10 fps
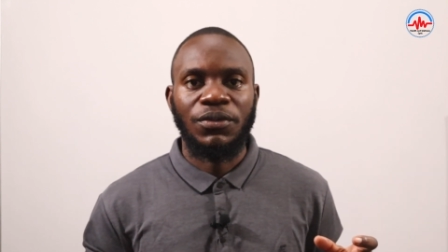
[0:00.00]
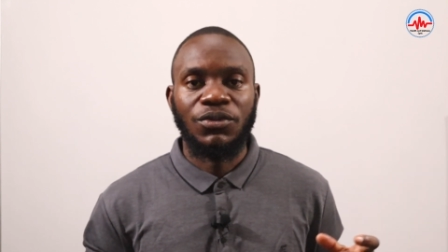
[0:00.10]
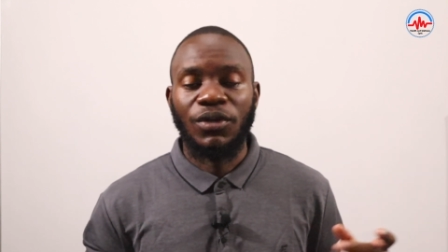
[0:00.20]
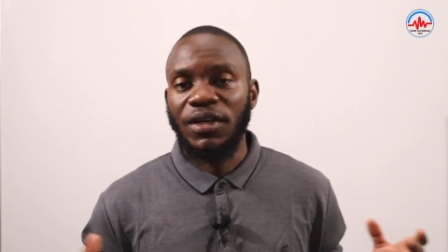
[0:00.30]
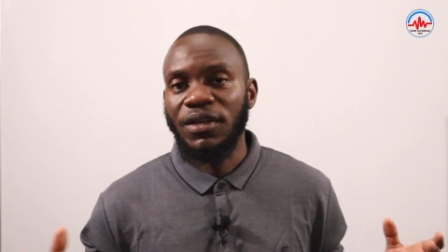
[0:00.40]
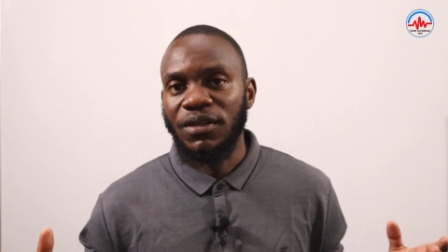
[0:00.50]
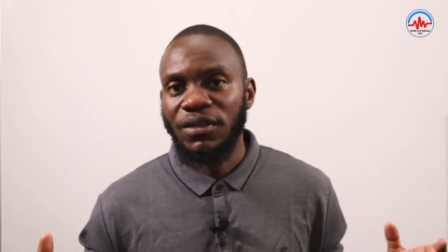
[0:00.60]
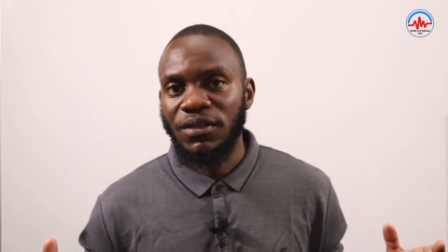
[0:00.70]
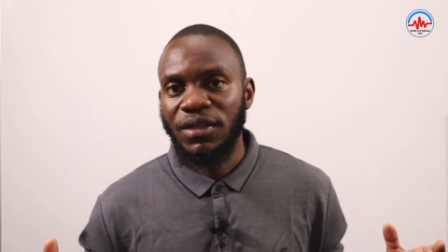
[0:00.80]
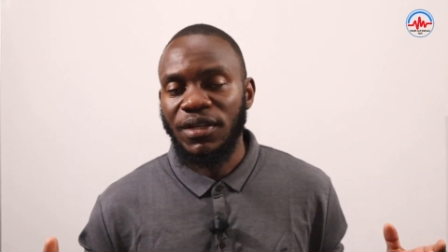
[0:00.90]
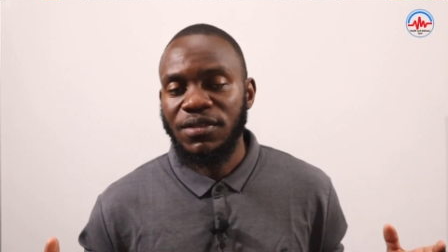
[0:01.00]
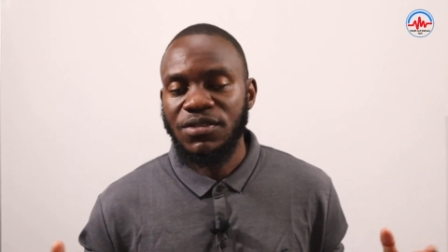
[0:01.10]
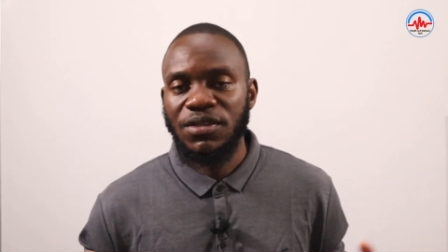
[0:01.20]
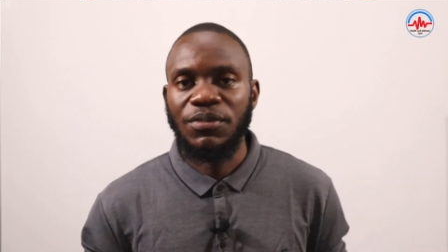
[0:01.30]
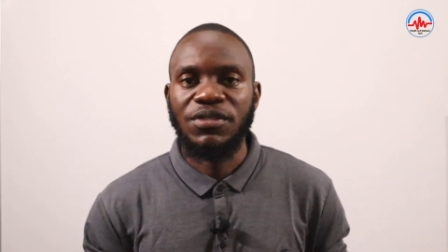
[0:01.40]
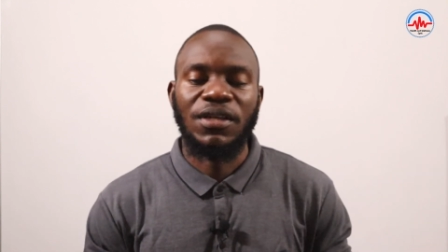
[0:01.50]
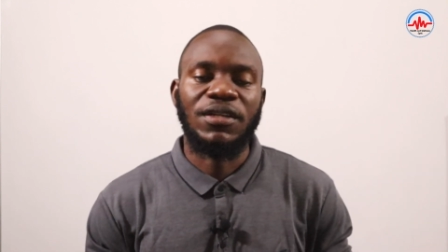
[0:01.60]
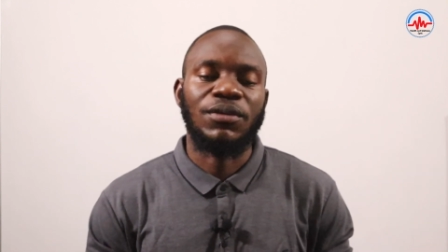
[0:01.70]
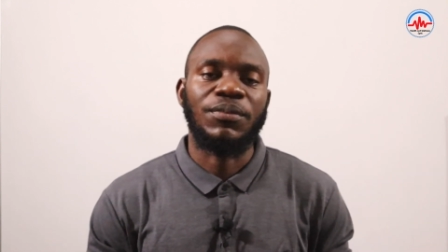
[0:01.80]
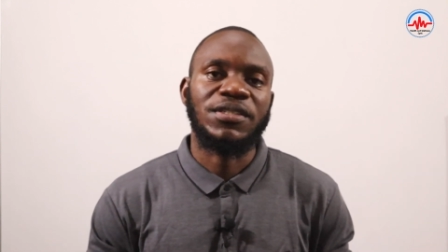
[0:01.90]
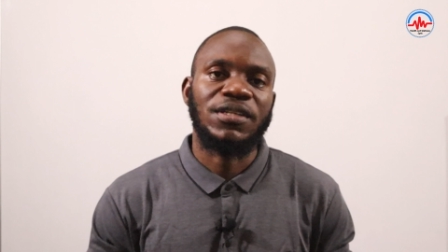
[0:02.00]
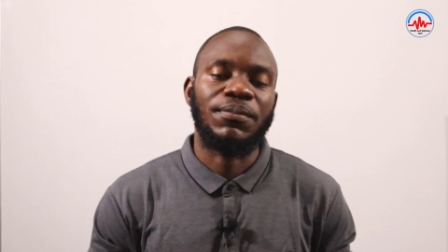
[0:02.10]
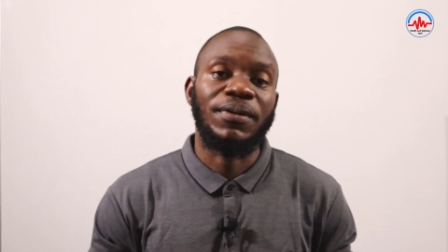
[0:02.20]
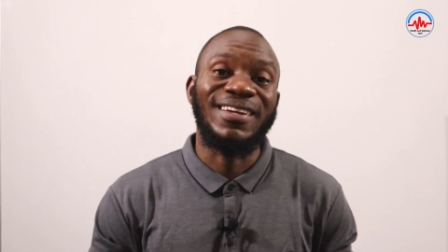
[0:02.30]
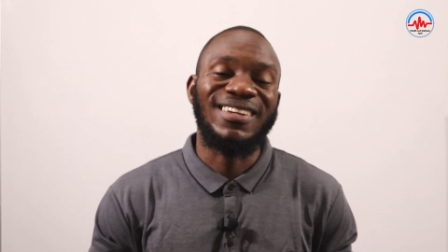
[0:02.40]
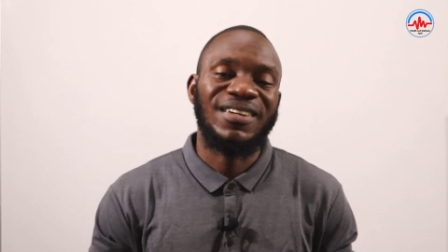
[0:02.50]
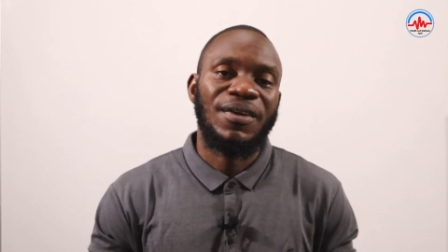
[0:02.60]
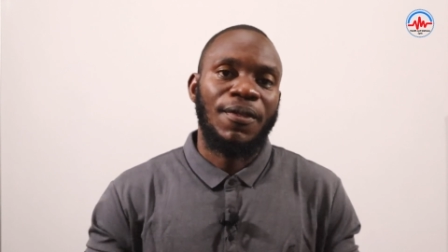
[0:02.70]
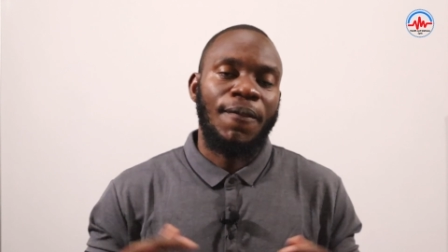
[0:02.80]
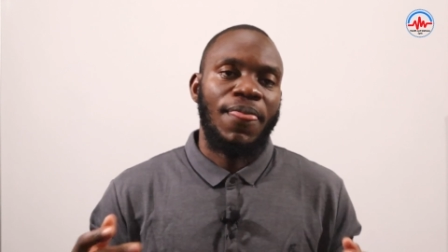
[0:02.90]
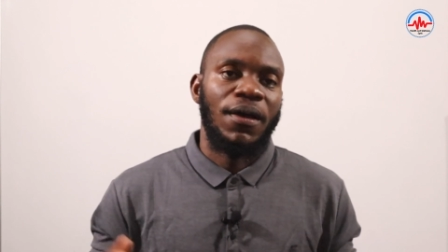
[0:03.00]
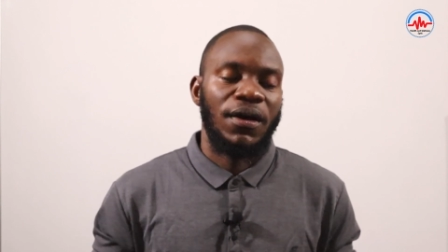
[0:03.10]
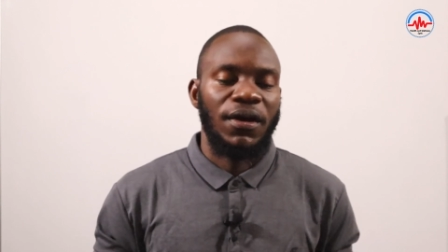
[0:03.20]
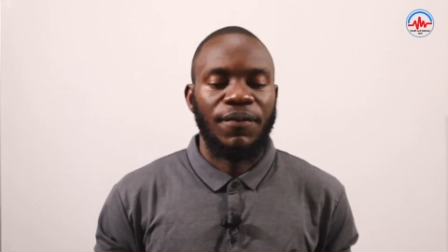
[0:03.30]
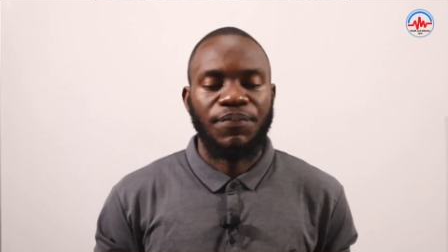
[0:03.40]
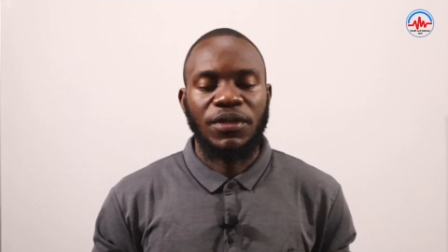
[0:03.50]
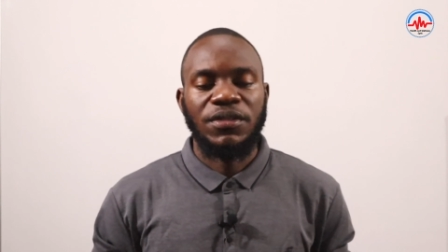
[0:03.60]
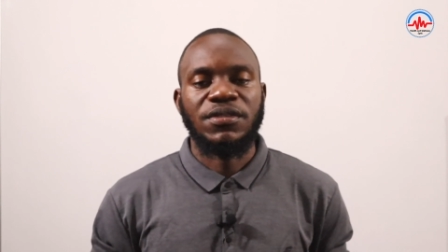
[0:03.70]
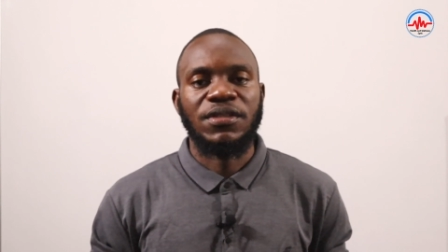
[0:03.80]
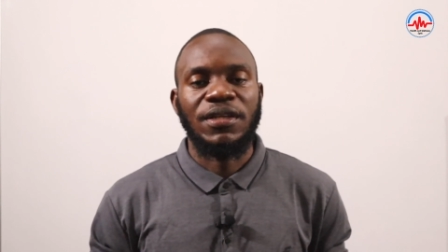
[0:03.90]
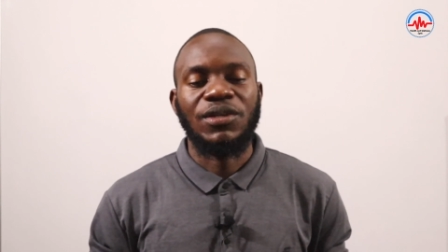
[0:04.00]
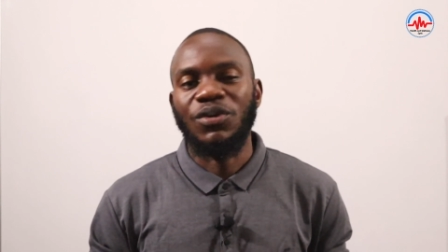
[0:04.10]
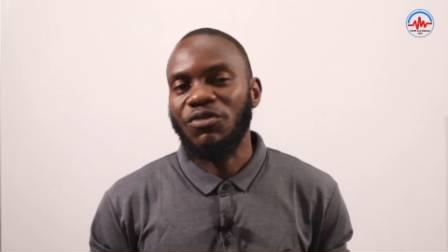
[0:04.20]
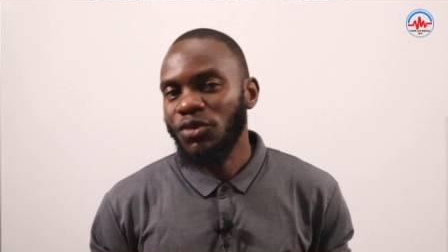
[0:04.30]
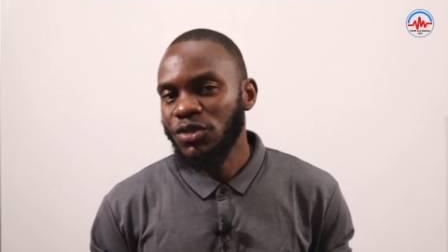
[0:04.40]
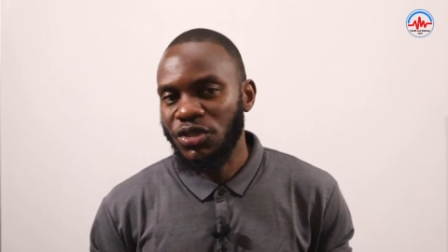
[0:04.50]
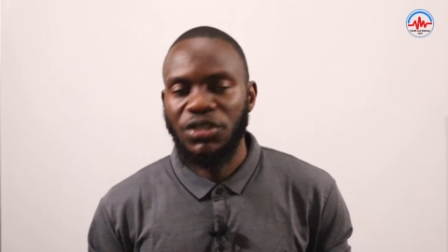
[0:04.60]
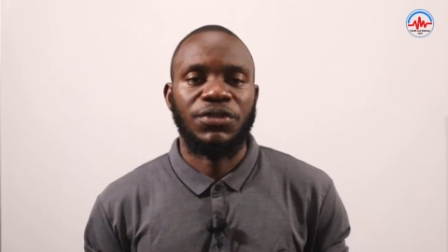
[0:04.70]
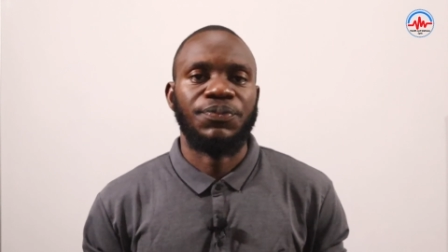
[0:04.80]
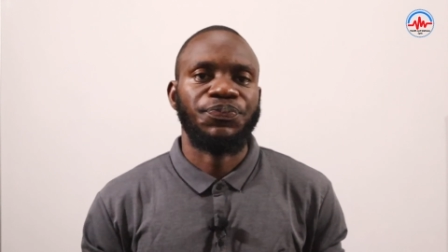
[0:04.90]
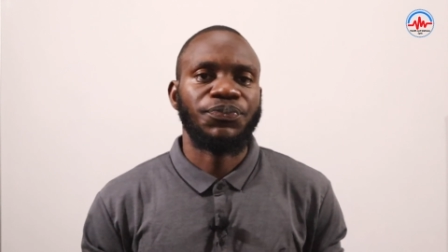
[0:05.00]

So again, the health system is a little messed up and uh, it's a little unfortunate.